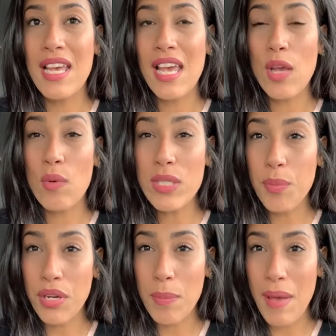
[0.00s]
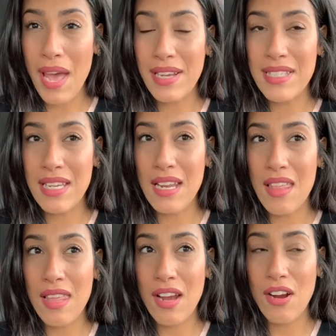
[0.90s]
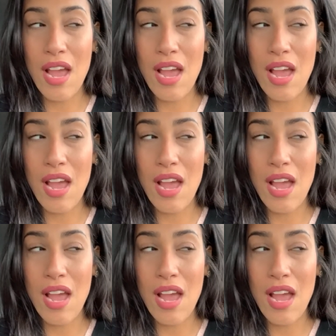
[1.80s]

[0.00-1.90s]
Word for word: it was pretty packed in there.